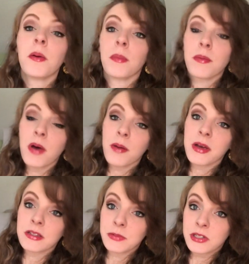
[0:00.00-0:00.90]
My mom
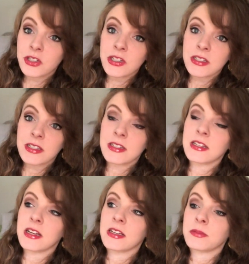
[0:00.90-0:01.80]
has one and she says that
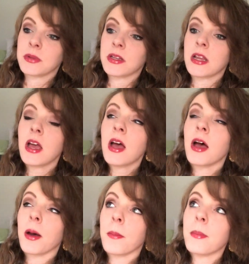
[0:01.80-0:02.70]
it has been
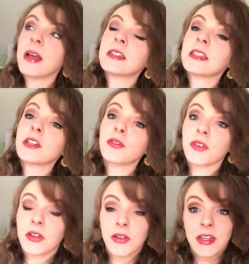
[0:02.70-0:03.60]
amazing for
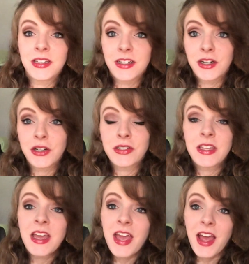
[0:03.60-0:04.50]
cooking dinners
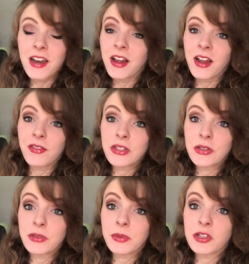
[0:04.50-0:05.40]
and not having to
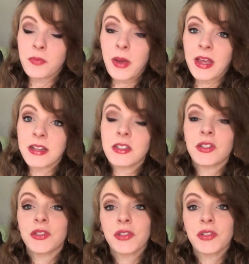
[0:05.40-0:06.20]
use a bunch of pans.